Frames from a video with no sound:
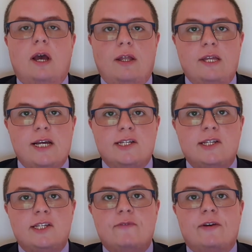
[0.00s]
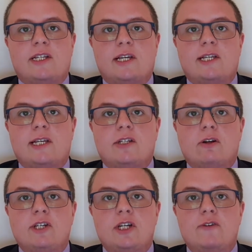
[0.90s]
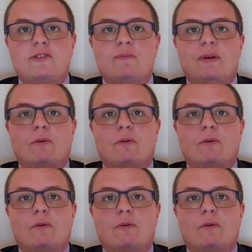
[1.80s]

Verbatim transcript: And the essence of it is it's not enough to be